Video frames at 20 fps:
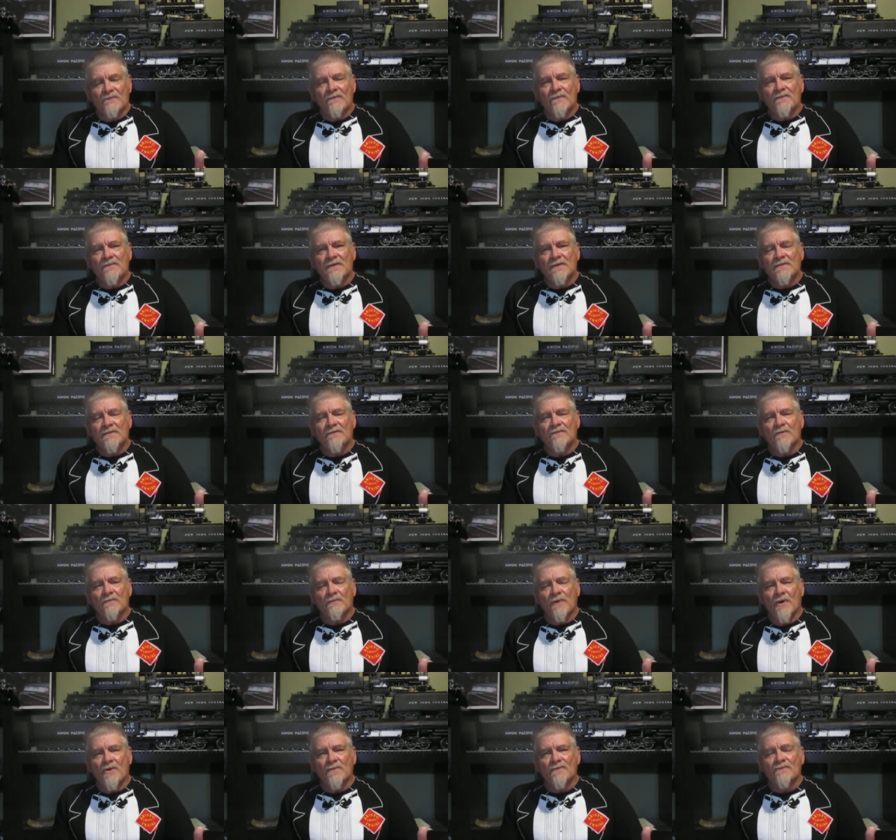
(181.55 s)
15 different
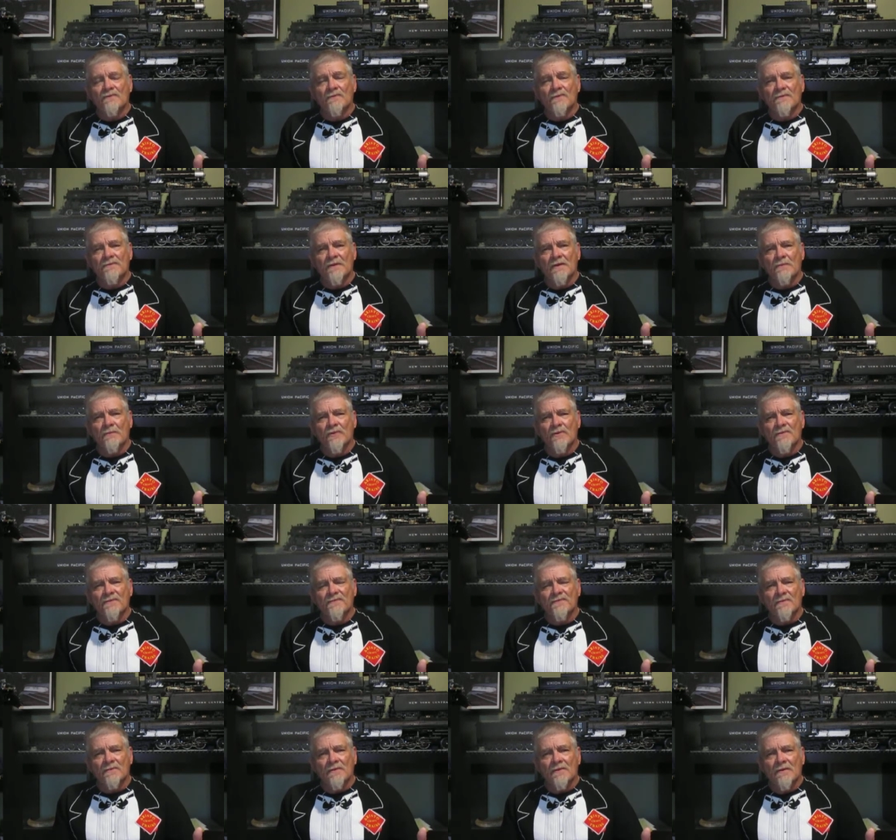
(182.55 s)
posts from the same
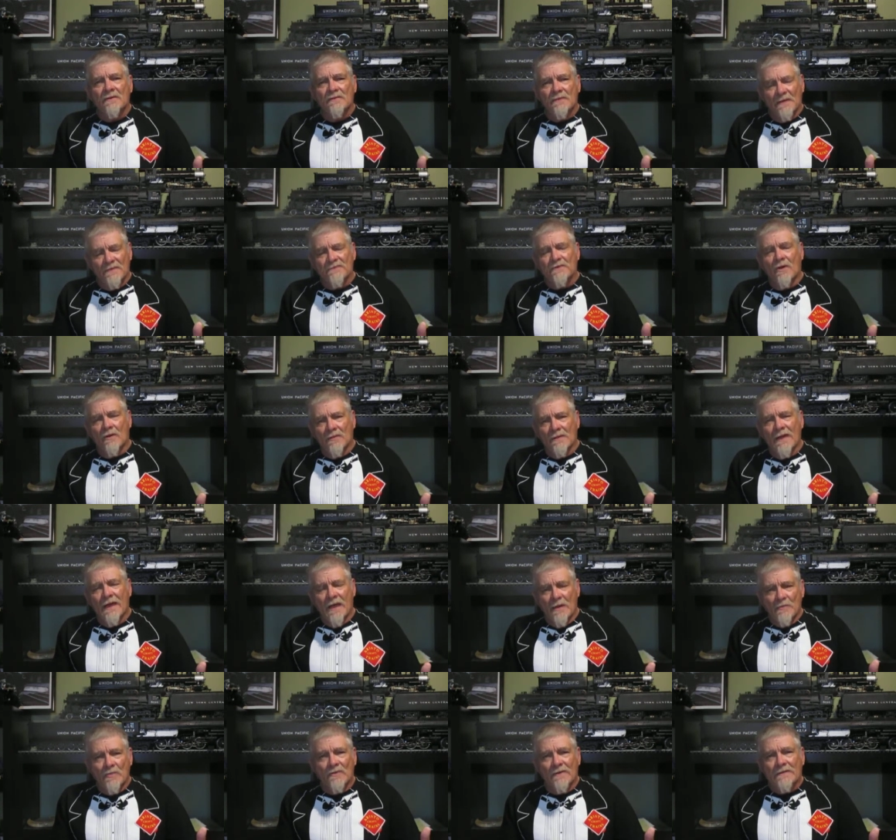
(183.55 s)
person. That's called
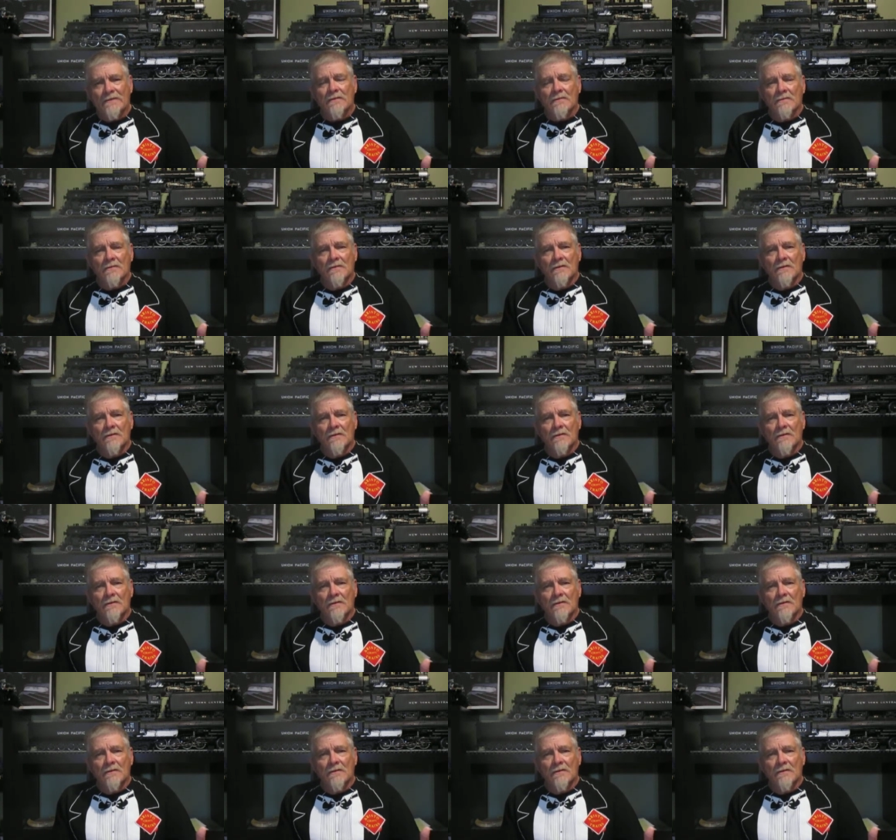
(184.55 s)
hammering.